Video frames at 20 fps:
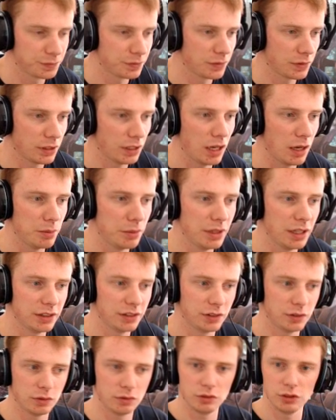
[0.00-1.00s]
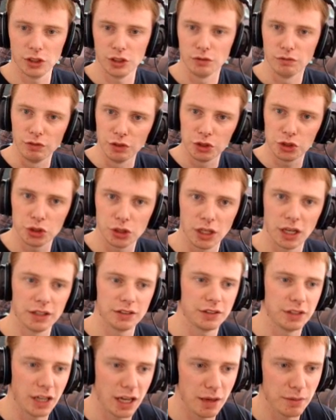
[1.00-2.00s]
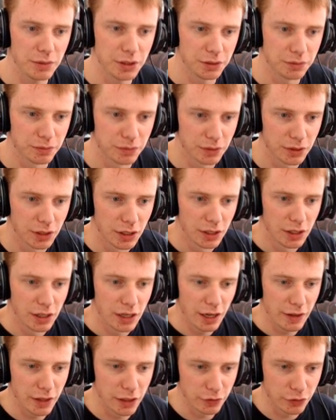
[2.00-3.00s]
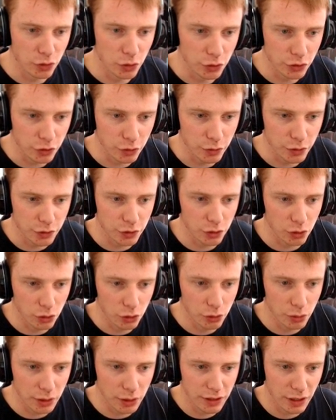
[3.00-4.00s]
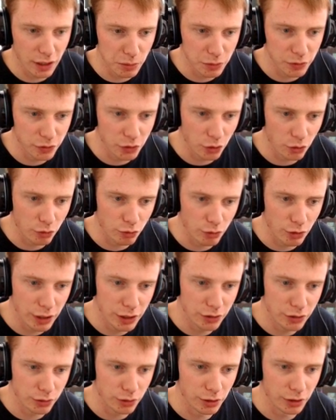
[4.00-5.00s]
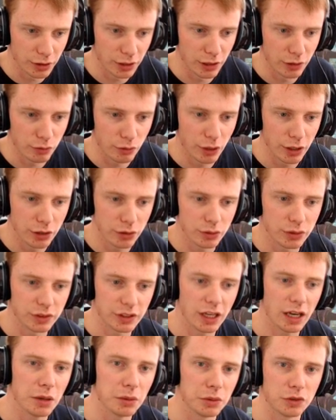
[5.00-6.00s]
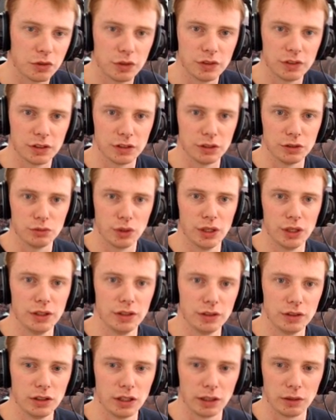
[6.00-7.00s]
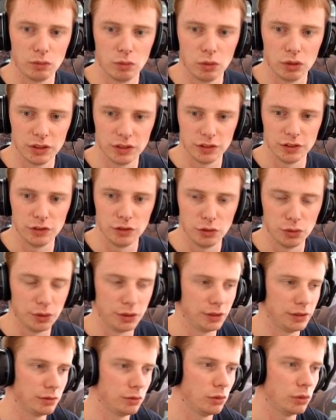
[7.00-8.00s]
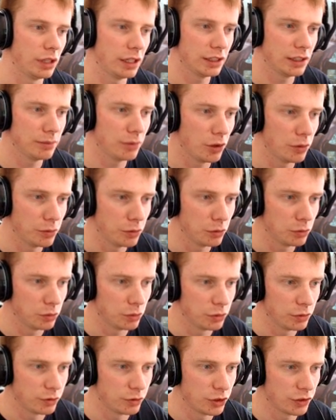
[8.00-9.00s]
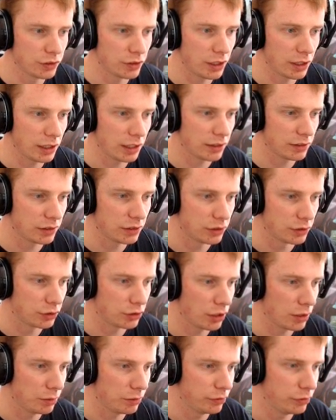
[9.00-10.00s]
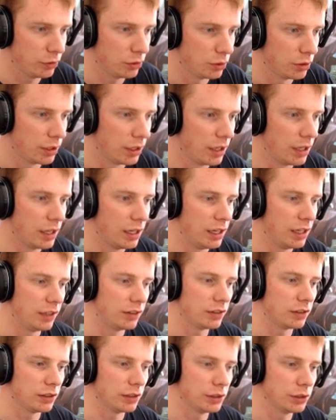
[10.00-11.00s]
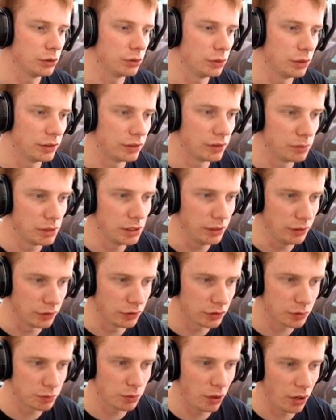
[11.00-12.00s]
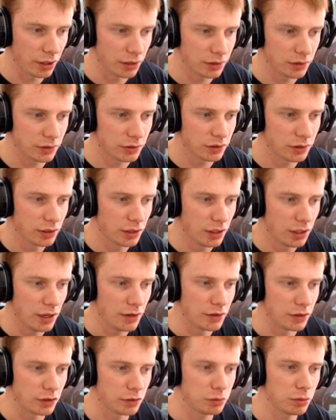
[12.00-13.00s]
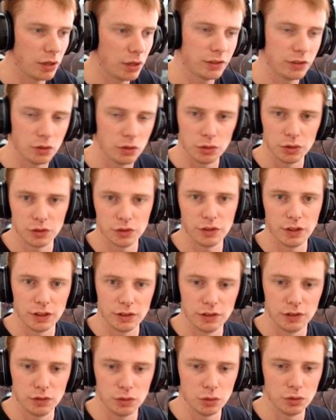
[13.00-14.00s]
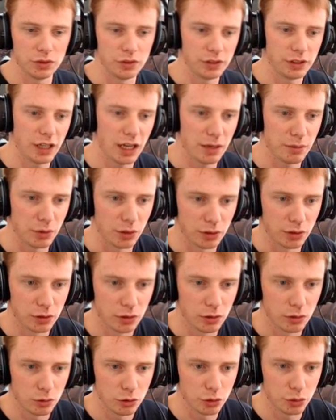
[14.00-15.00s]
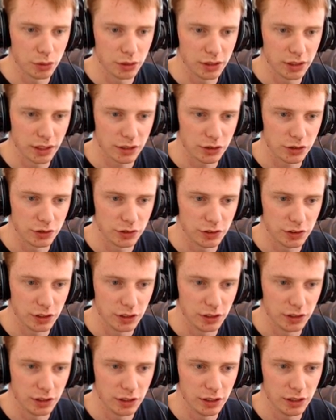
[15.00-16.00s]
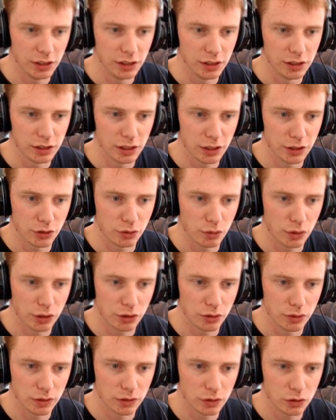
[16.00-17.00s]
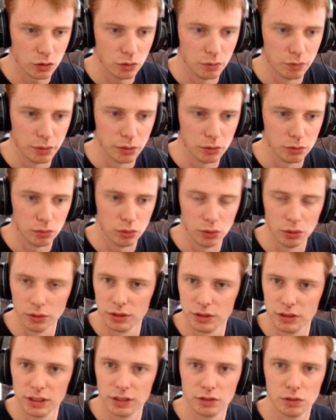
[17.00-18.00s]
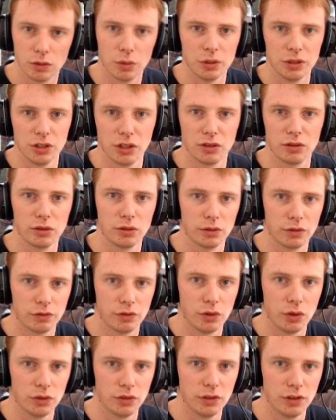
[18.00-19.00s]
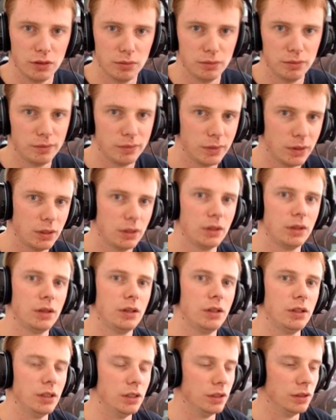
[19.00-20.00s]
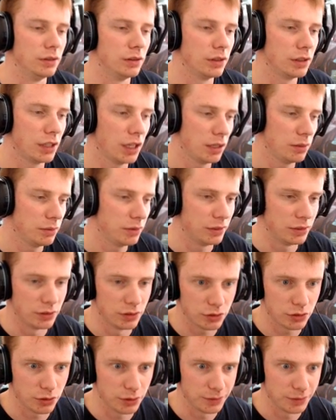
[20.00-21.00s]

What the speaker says: But that's, you can visualize it happening. And then of course, if we scroll the way down, we've got renderer, and render is how it's physically rendered. Like, what is it doing? Well, at the moment, we've just, like, as I described before, it's emitting sprites, and the sprites are always facing towards the camera, which we can actually see here under renderer. It's called billboard, and that's what we generally refer to them in the games industry.